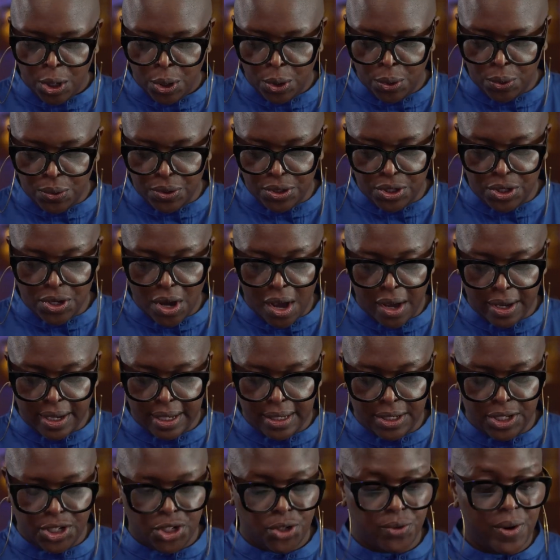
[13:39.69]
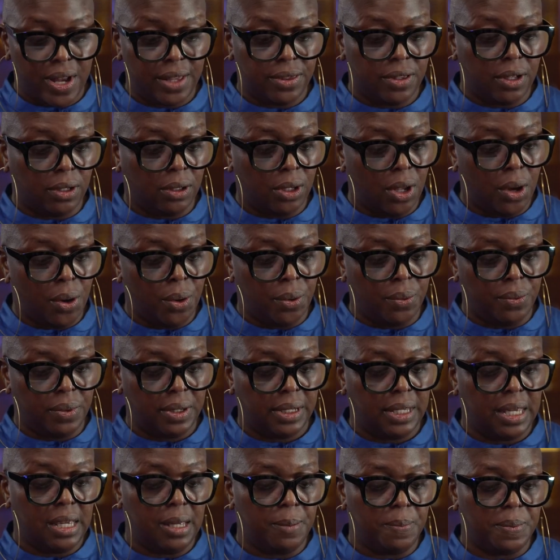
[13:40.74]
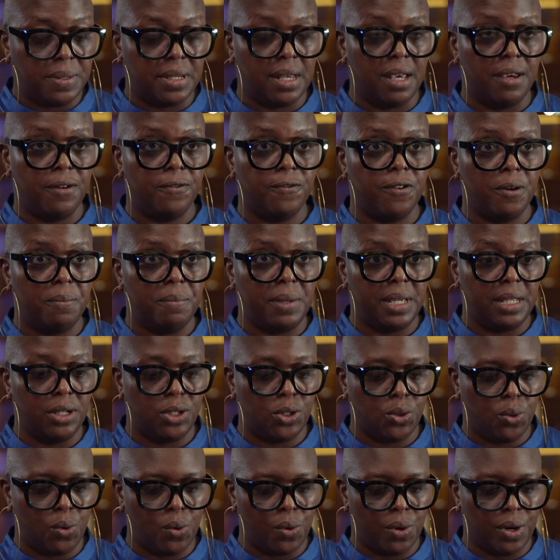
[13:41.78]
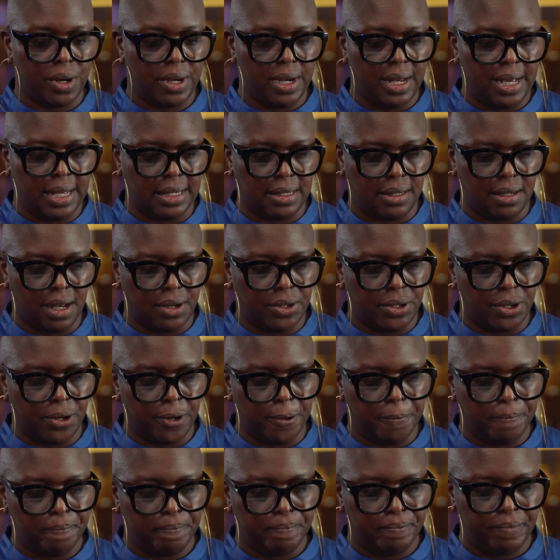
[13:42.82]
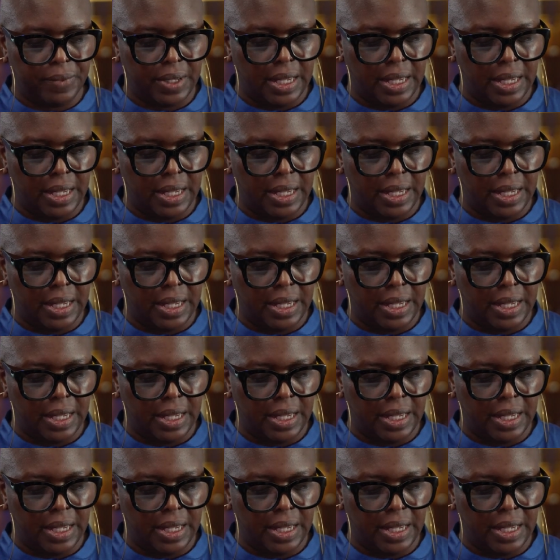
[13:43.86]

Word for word: whose dogged strength alone keeps it from being torn asunder,